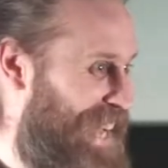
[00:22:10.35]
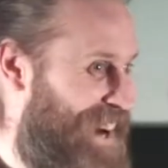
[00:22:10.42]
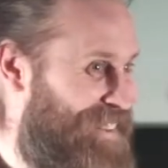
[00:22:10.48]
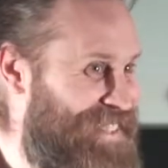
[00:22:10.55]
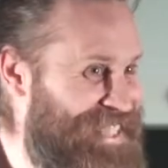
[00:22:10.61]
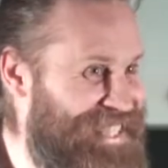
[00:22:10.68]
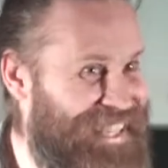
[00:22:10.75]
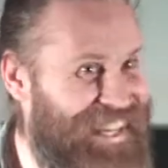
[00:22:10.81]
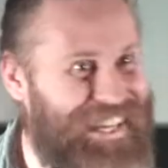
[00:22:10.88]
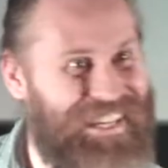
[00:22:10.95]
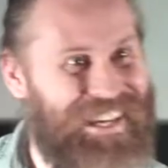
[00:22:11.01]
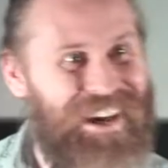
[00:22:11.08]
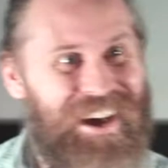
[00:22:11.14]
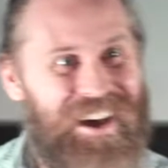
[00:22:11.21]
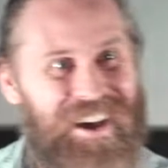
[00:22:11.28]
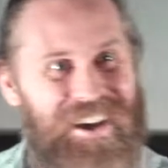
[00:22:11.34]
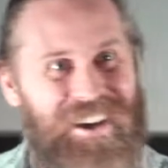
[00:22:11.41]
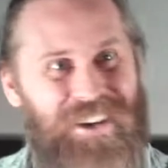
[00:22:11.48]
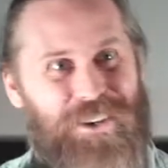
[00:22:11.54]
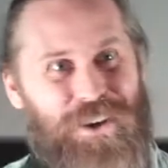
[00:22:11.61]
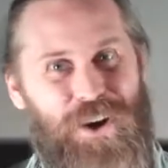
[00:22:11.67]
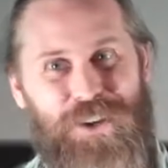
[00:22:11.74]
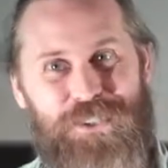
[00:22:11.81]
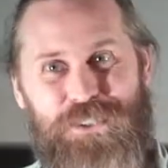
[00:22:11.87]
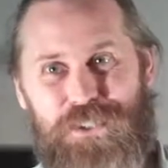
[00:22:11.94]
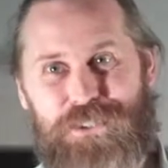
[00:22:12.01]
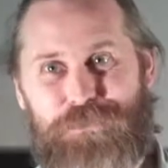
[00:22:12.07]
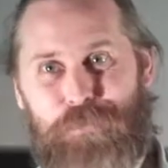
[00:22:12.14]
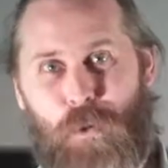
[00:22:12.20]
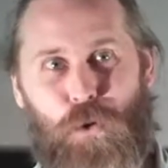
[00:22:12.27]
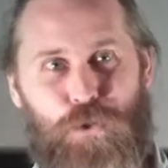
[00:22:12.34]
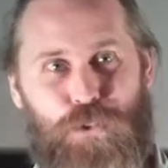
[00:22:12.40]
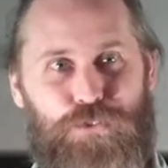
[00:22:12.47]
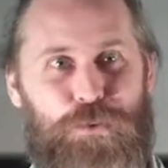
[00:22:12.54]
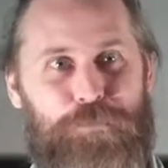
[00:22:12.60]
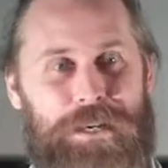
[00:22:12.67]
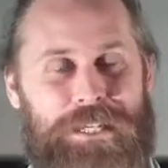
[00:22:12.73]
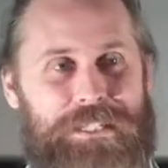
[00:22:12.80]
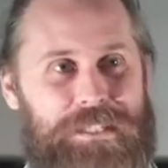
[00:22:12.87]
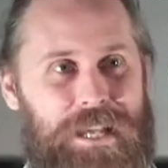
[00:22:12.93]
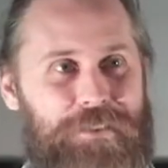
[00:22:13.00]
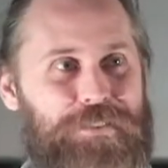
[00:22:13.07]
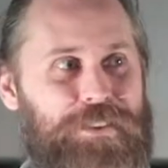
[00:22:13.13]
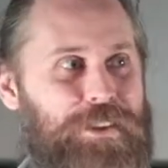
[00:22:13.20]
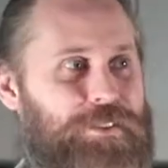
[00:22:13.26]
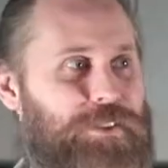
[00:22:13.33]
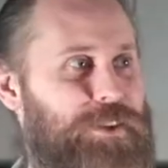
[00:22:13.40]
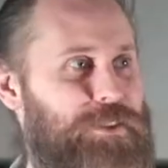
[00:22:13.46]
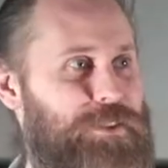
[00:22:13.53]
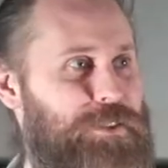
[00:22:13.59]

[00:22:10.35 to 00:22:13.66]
I was like, God just spoke through my 7-year-old.